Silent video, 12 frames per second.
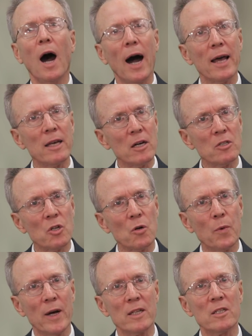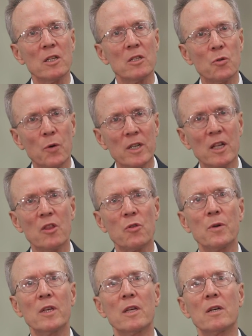"I underwent
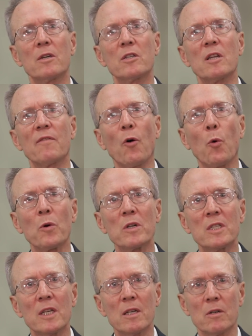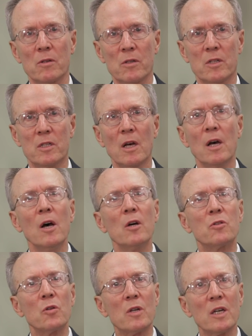23 years of ordeals
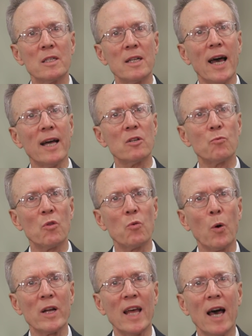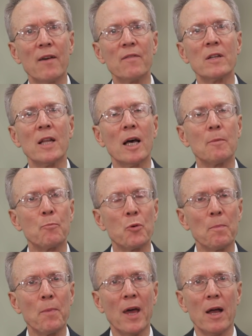to connect with what heaven had
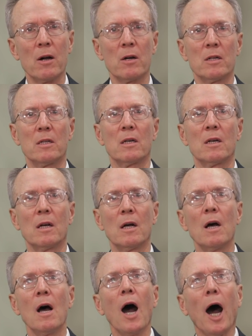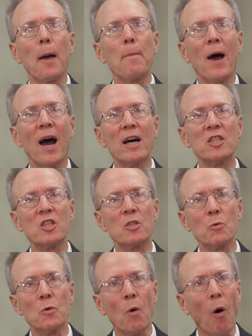prepared. I passed
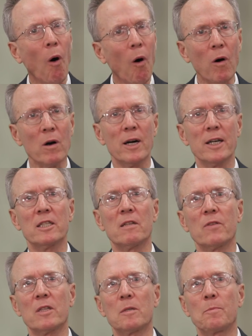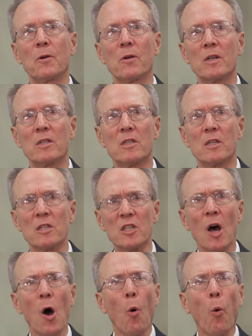through all kinds of experiences
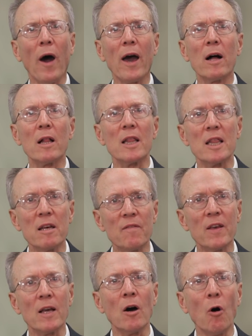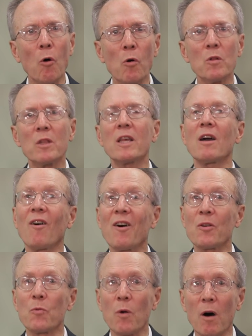while living only
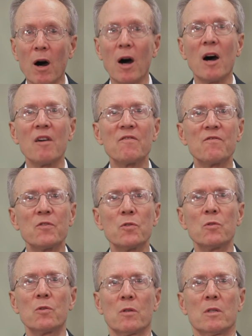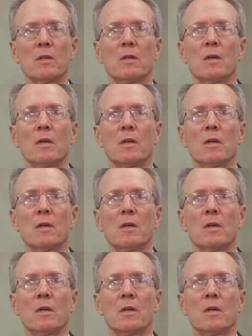on raw food."